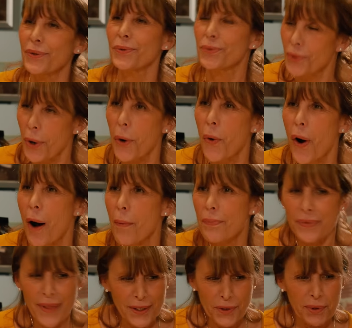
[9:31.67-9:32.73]
grow up.
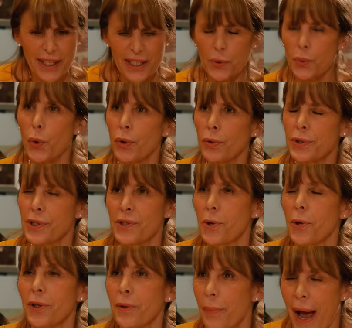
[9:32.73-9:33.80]
That's what this world is all
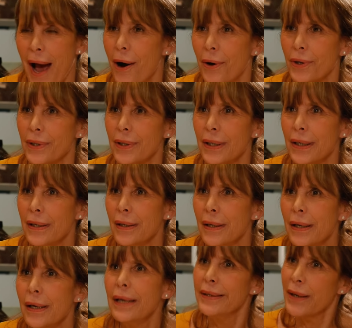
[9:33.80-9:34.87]
about.
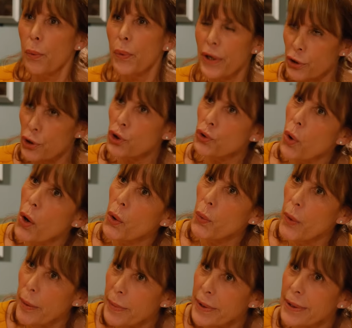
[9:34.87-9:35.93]
Now, we're strong
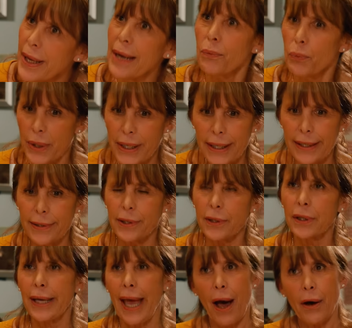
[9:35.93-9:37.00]
women and we need to
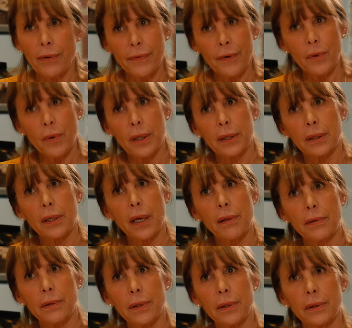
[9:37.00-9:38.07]
look out for one another.